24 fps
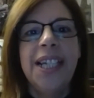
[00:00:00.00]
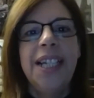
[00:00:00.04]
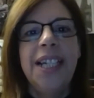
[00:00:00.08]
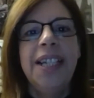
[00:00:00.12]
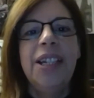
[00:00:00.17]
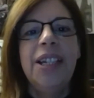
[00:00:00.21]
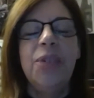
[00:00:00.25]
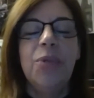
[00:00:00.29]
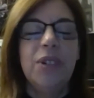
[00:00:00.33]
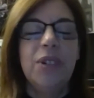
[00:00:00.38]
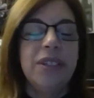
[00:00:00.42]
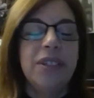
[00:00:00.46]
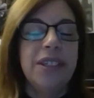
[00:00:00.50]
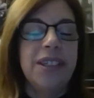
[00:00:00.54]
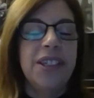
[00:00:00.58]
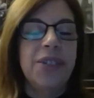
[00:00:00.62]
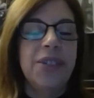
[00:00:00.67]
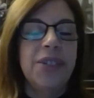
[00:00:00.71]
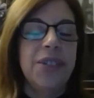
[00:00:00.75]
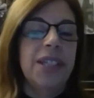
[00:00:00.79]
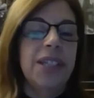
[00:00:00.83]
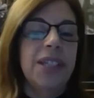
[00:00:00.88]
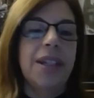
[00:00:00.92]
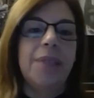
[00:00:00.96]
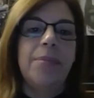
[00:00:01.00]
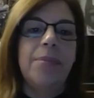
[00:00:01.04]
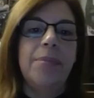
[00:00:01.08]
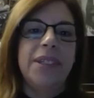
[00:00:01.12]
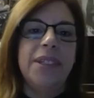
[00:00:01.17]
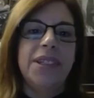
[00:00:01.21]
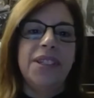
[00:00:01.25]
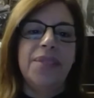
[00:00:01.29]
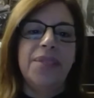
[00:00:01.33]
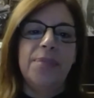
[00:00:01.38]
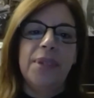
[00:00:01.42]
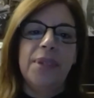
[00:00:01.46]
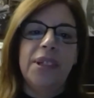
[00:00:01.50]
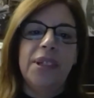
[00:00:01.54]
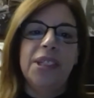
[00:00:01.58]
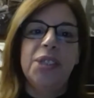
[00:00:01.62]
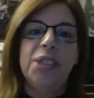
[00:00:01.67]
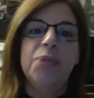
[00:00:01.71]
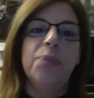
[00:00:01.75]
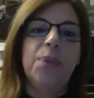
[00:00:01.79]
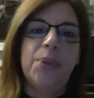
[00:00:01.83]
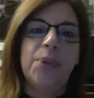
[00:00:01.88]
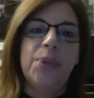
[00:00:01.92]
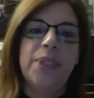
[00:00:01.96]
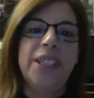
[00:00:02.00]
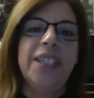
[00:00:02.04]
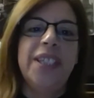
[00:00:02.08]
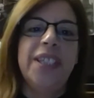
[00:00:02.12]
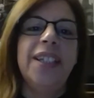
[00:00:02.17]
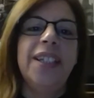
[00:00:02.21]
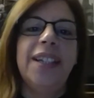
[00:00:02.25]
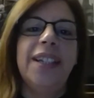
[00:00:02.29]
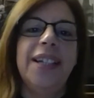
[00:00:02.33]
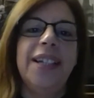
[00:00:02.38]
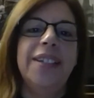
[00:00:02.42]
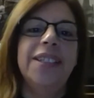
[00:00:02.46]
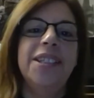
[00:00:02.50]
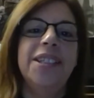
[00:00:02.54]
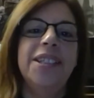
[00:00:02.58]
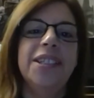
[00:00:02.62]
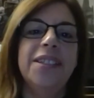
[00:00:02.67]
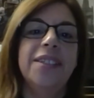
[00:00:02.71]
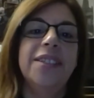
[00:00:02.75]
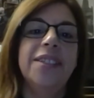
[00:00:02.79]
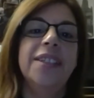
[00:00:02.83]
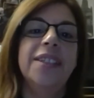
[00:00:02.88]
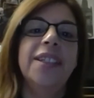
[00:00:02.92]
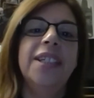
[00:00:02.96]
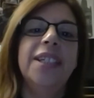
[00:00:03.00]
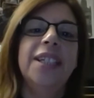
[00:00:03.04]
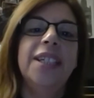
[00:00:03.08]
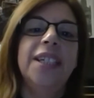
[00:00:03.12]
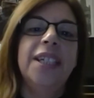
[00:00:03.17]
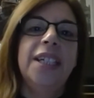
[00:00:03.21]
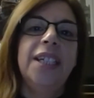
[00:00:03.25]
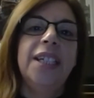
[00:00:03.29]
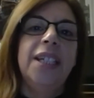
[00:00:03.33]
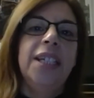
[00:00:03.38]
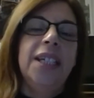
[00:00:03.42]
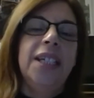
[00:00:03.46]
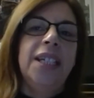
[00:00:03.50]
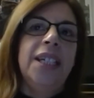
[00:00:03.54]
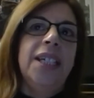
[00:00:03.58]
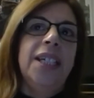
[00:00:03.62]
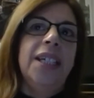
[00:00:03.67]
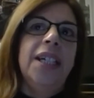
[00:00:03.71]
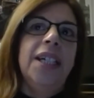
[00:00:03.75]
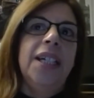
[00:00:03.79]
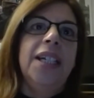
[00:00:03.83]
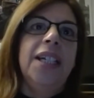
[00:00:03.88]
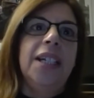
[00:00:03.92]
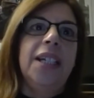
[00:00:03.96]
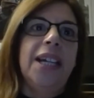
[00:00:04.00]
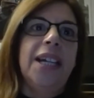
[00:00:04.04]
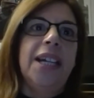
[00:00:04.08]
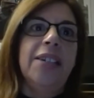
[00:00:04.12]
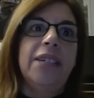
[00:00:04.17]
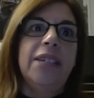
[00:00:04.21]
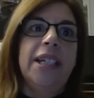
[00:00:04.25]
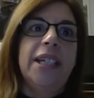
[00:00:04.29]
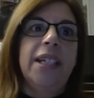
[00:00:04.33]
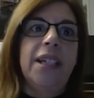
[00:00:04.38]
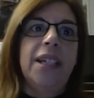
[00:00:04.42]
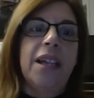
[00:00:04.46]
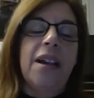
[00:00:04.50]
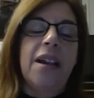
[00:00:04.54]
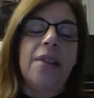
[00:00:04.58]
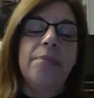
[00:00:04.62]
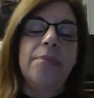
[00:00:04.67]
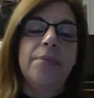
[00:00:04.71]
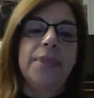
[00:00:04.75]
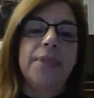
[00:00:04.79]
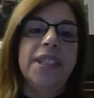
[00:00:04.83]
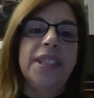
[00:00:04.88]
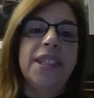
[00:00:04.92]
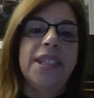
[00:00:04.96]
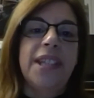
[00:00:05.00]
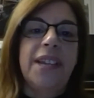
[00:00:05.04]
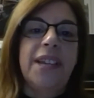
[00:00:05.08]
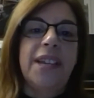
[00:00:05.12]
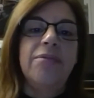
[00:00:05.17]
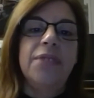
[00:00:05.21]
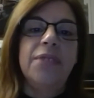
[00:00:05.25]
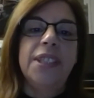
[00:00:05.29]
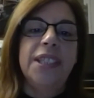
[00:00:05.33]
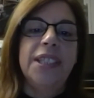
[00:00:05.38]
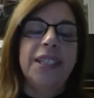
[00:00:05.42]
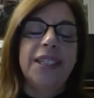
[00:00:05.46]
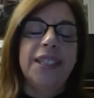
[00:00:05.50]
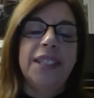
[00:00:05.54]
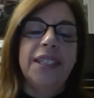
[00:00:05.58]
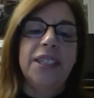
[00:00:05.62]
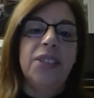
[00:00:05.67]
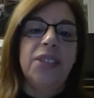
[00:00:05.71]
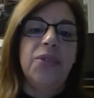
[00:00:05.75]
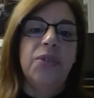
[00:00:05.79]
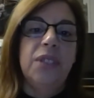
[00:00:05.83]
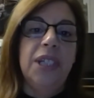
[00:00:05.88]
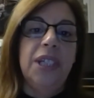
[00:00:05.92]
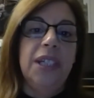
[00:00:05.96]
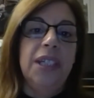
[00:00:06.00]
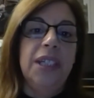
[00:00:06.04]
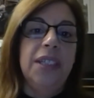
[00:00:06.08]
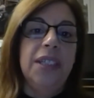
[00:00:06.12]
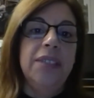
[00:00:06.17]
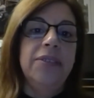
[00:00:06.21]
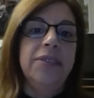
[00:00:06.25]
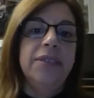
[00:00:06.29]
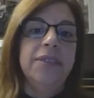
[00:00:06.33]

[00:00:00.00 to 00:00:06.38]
He wanted to establish the mind-body connection and how it encompassed everything in your life.